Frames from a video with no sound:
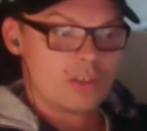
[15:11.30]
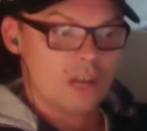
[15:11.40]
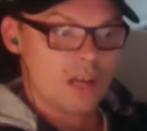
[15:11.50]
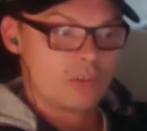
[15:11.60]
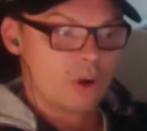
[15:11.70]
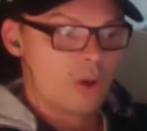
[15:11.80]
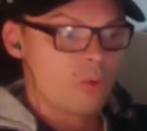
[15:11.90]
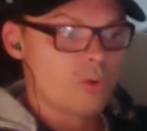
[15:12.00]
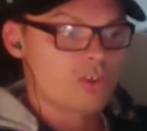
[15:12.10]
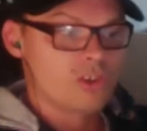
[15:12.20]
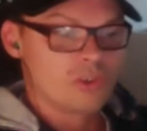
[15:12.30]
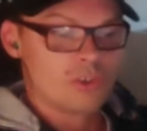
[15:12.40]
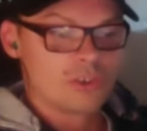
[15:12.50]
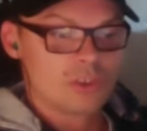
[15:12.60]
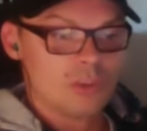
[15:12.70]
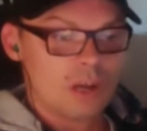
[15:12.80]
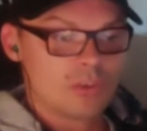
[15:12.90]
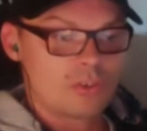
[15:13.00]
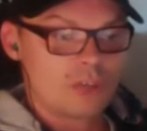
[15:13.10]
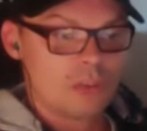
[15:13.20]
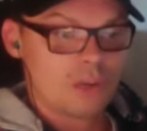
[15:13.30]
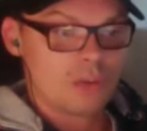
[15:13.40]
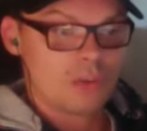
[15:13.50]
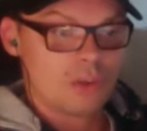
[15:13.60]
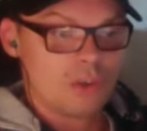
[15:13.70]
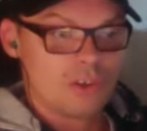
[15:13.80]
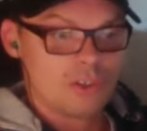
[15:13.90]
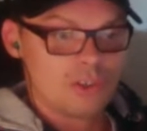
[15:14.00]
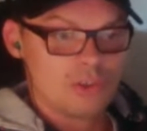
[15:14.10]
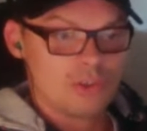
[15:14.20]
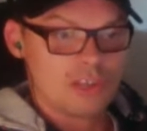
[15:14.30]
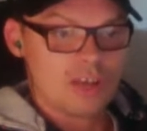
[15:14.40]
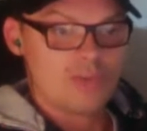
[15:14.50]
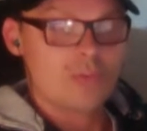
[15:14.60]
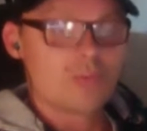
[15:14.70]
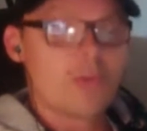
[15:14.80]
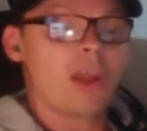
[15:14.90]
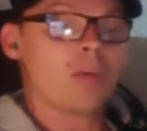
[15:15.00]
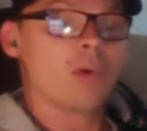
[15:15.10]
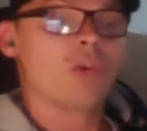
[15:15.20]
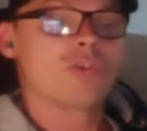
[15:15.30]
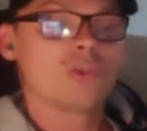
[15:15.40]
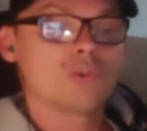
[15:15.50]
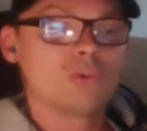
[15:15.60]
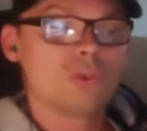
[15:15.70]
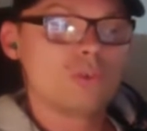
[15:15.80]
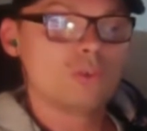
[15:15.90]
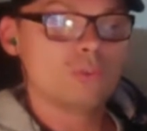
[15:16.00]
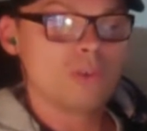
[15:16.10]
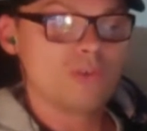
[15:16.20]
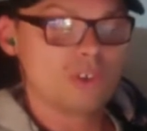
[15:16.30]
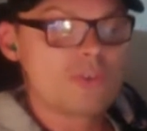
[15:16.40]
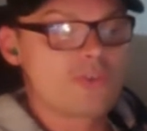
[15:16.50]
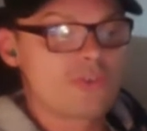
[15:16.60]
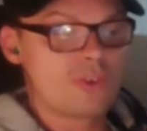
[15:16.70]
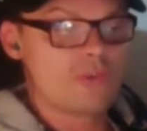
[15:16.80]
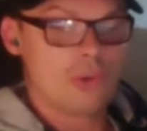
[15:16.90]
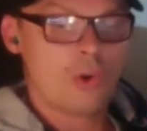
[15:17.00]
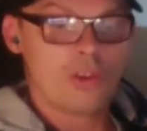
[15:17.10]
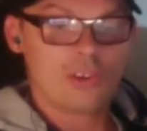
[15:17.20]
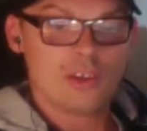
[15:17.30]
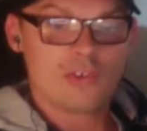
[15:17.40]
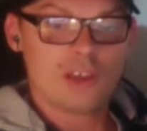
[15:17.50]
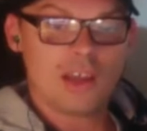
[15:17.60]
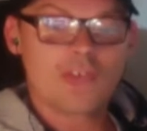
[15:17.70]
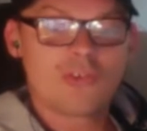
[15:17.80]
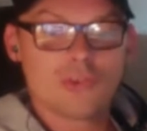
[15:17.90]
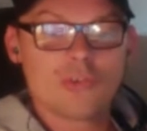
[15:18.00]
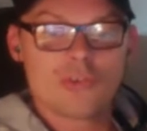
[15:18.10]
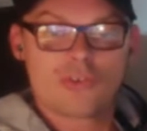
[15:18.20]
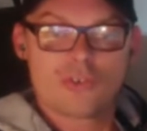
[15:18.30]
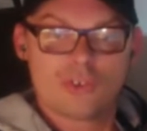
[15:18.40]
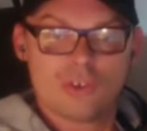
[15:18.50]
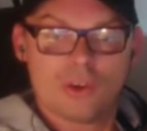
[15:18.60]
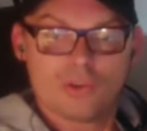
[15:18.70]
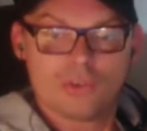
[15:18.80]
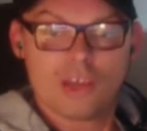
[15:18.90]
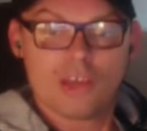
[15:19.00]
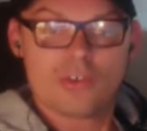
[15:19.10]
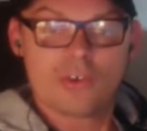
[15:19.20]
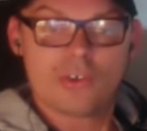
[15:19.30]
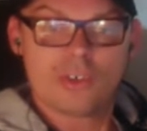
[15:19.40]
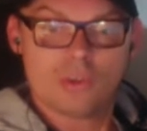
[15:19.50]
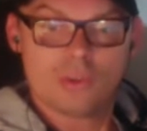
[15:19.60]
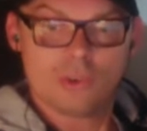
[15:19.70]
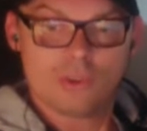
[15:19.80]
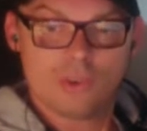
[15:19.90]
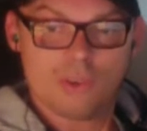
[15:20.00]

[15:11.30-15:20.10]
I'm always curious about learning new stuff, but I'm also, my first thought is, let's do this, together with